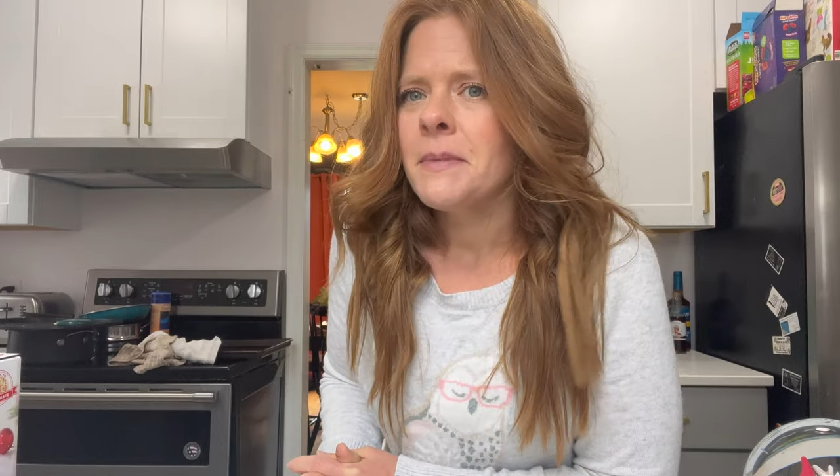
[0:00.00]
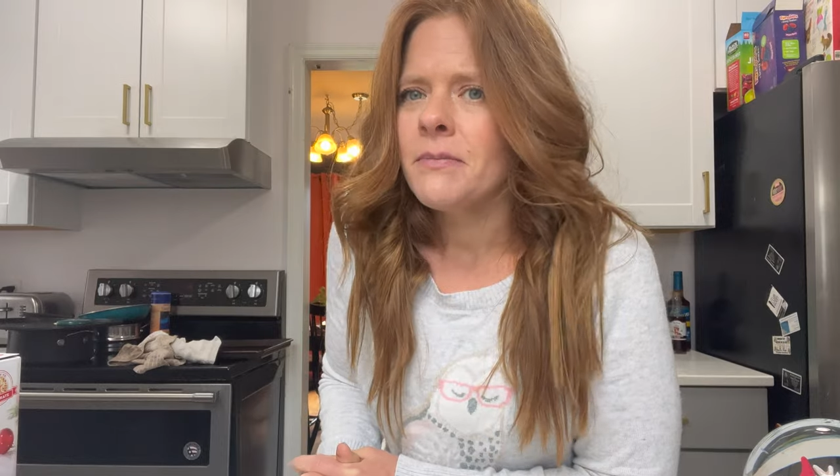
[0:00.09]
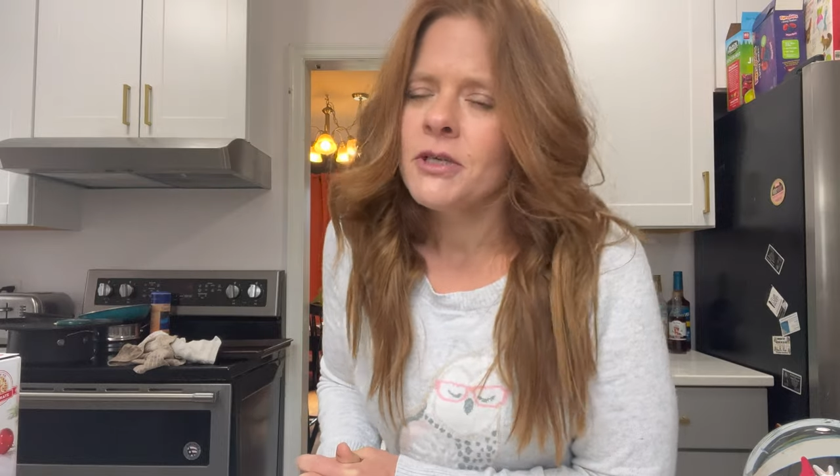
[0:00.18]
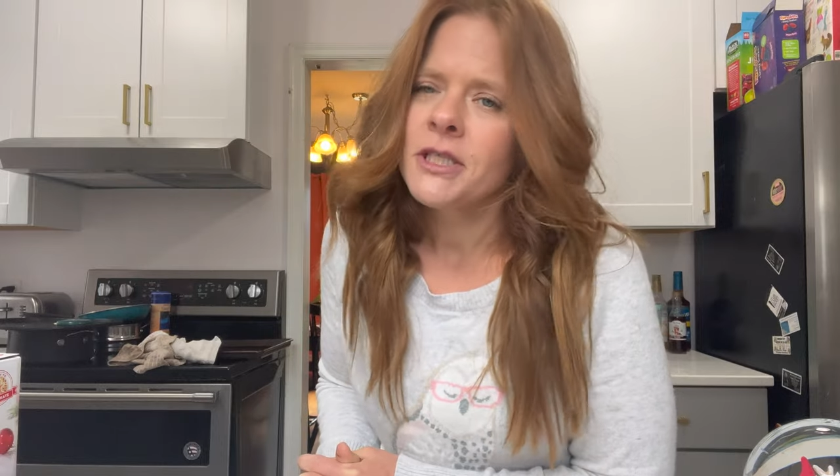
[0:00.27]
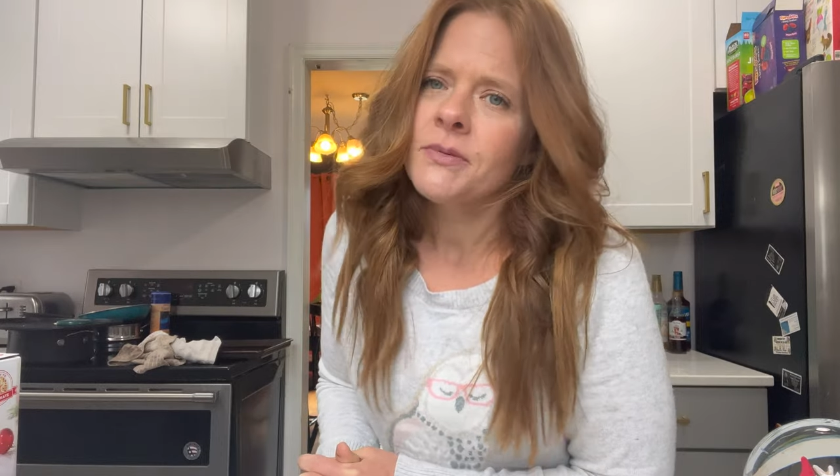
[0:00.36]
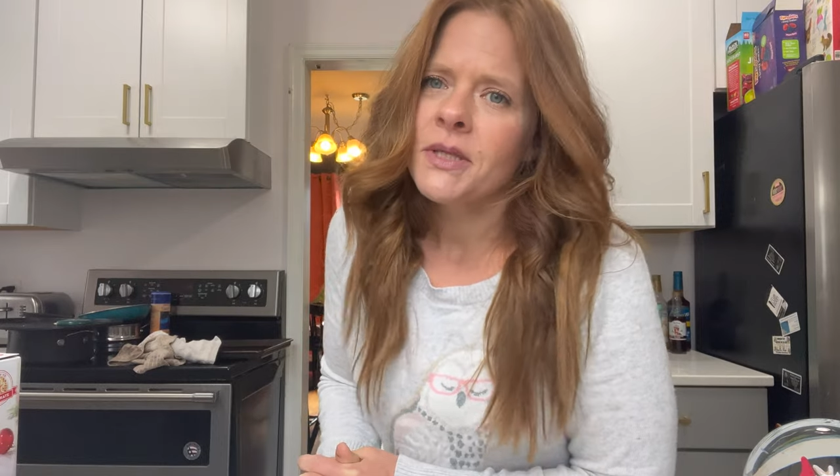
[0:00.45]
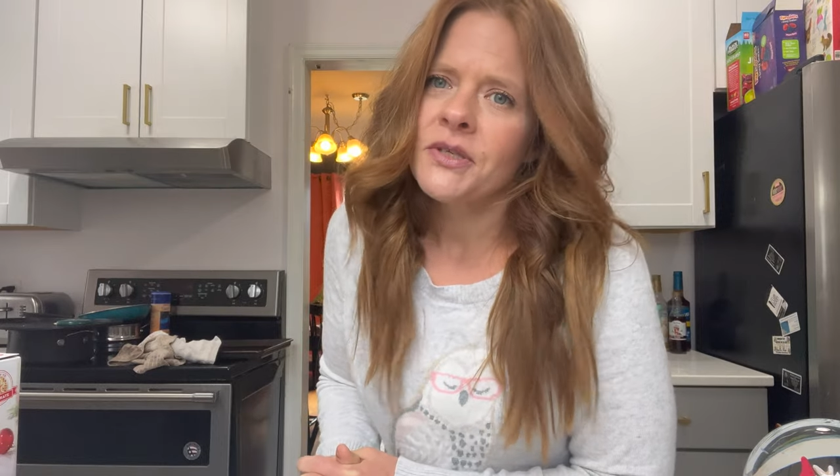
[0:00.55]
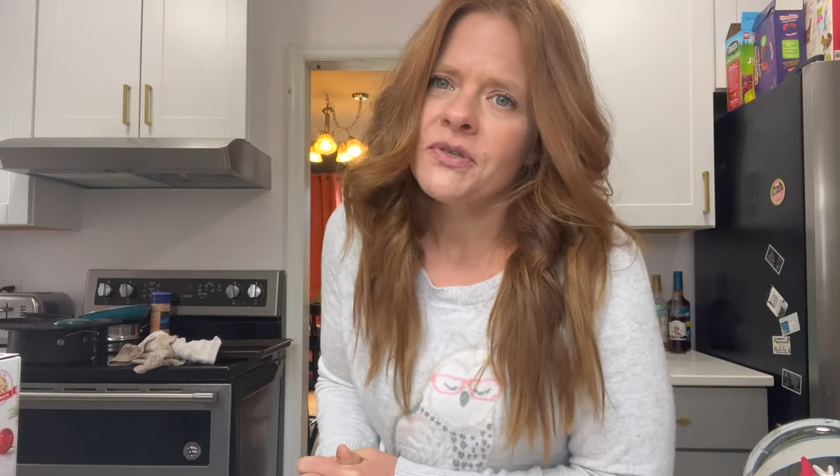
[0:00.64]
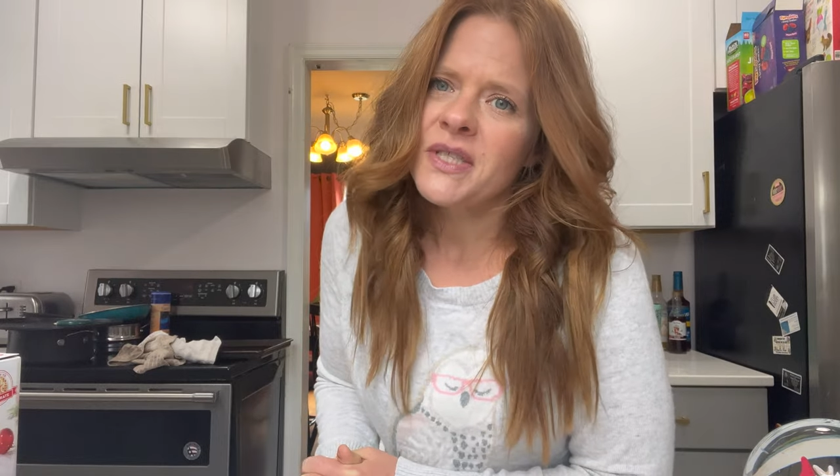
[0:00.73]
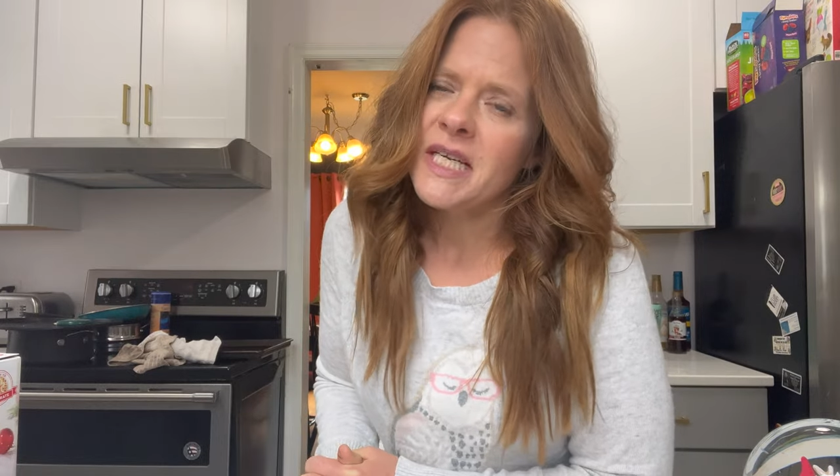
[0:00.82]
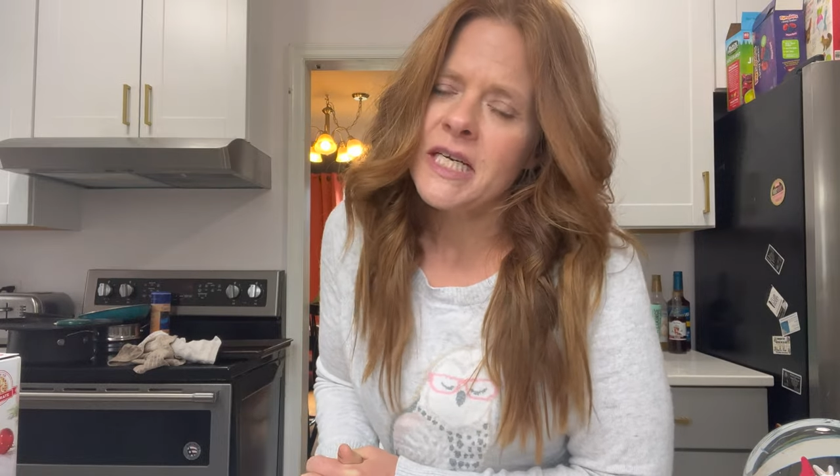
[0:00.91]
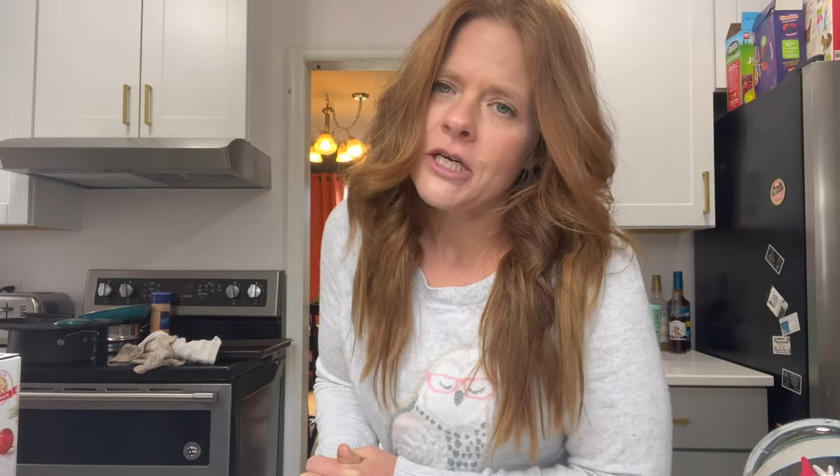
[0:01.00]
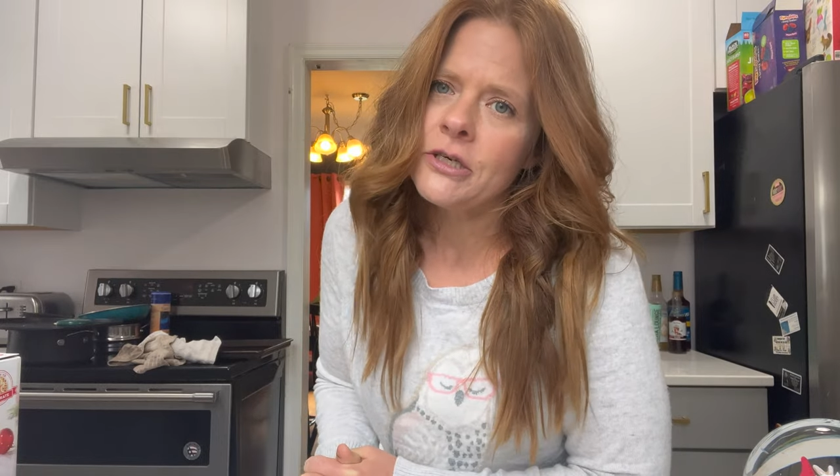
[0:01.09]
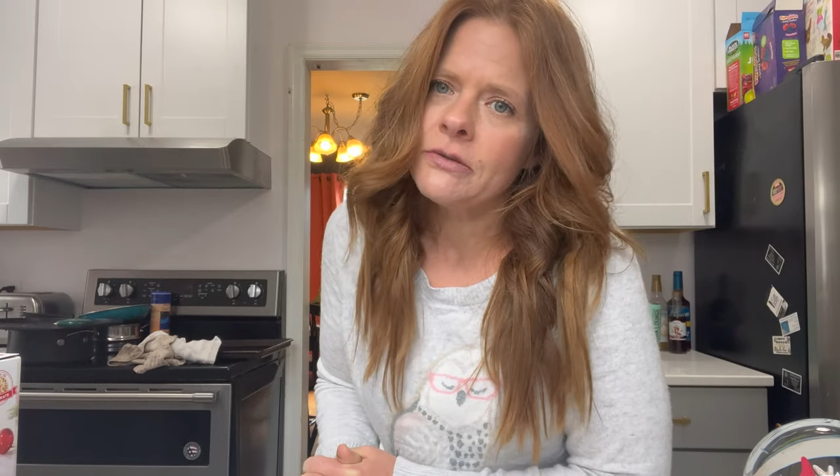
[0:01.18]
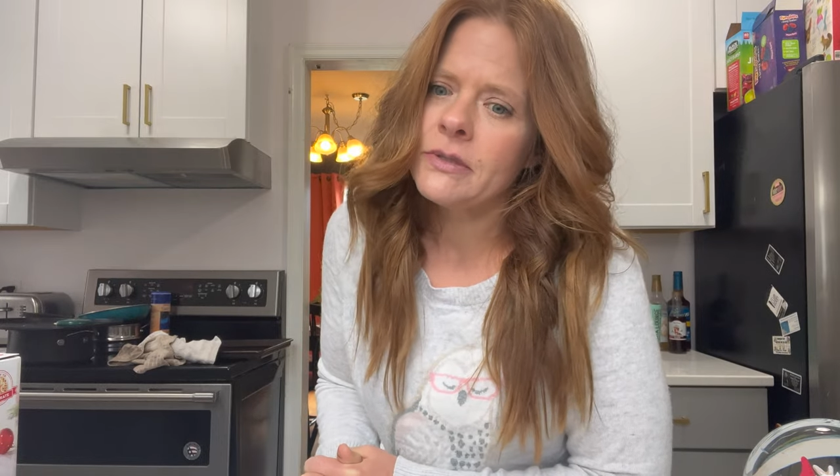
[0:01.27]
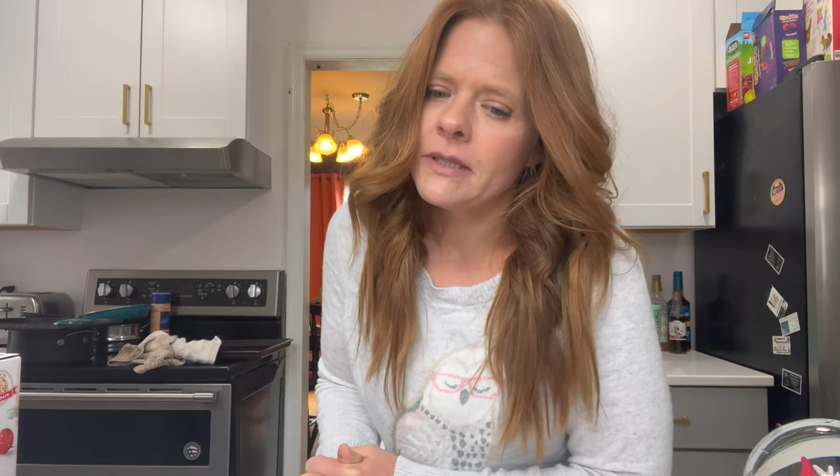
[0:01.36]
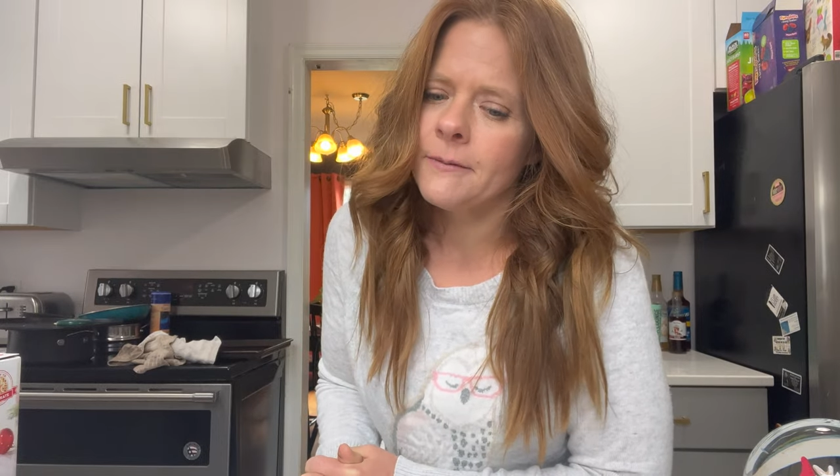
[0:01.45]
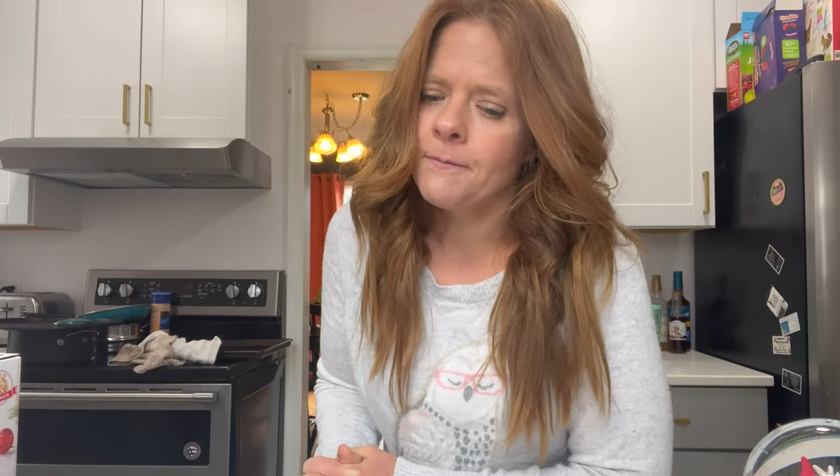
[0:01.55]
memories with those kiddos.